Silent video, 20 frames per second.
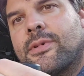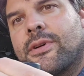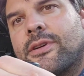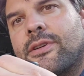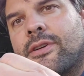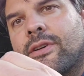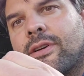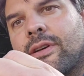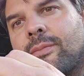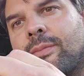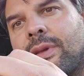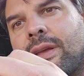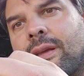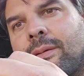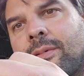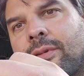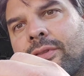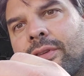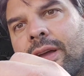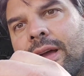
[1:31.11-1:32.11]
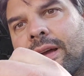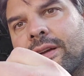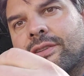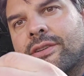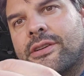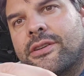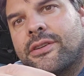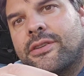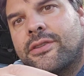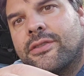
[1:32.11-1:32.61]
where you're going to be able to
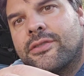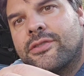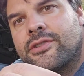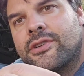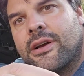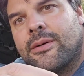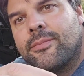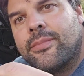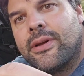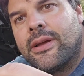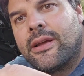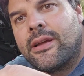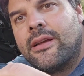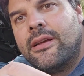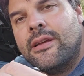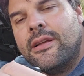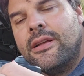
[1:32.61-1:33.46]
actually do your jumping.